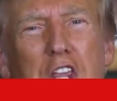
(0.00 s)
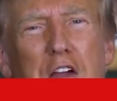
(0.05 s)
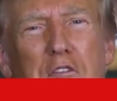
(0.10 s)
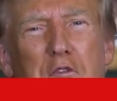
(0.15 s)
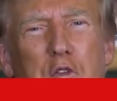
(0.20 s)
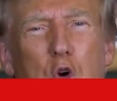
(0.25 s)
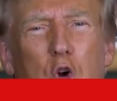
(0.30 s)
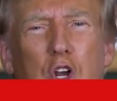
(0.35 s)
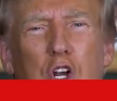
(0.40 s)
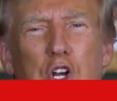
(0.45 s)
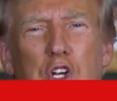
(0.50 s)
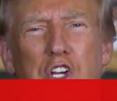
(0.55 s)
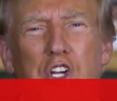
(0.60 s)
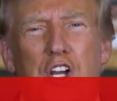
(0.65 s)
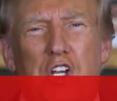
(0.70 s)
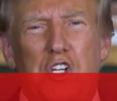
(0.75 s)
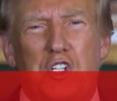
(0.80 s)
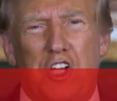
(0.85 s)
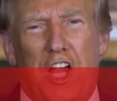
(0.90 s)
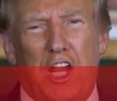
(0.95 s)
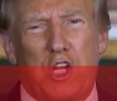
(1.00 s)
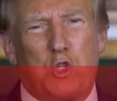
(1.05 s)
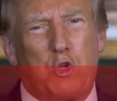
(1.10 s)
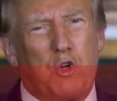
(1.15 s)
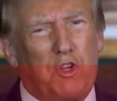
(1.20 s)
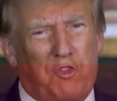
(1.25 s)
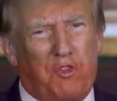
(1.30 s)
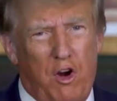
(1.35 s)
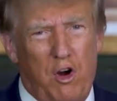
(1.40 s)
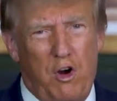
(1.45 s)
their foolish and
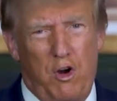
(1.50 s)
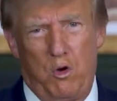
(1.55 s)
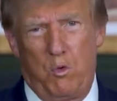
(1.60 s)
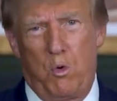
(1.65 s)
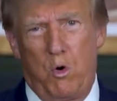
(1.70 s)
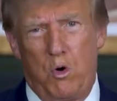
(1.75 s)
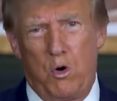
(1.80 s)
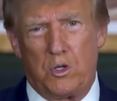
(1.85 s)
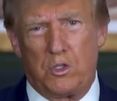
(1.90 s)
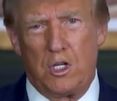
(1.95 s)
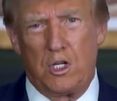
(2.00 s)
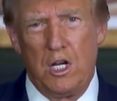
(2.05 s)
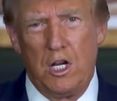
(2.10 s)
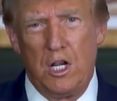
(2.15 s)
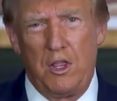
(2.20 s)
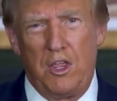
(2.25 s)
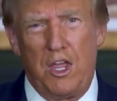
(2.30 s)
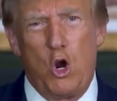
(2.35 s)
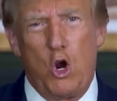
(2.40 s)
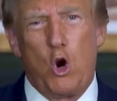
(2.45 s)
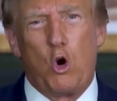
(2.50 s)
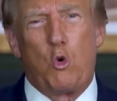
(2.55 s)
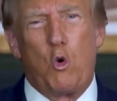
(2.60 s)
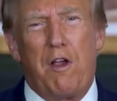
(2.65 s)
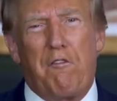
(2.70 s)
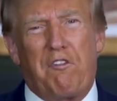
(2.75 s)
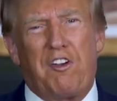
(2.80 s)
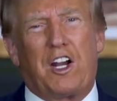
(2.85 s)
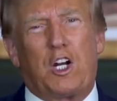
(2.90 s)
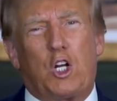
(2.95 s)
disastrous foreign wars, their
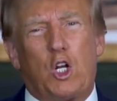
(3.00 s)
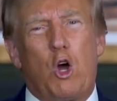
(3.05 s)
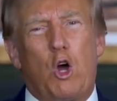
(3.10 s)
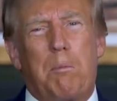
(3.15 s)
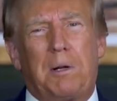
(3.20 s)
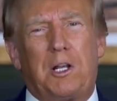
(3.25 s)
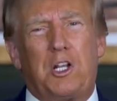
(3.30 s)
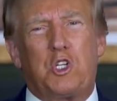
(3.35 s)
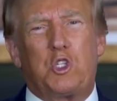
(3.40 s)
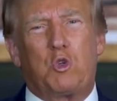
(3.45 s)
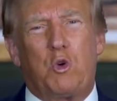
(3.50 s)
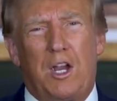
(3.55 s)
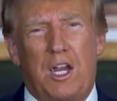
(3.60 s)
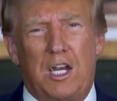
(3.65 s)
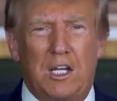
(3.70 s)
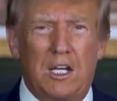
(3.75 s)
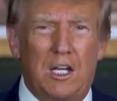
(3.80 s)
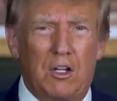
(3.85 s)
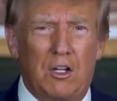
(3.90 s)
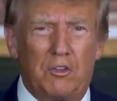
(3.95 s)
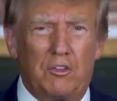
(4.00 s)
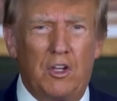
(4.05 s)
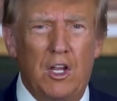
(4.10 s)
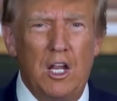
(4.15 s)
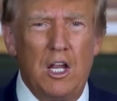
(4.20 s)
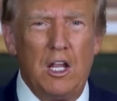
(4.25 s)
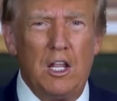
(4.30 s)
horrific globalist trade deals,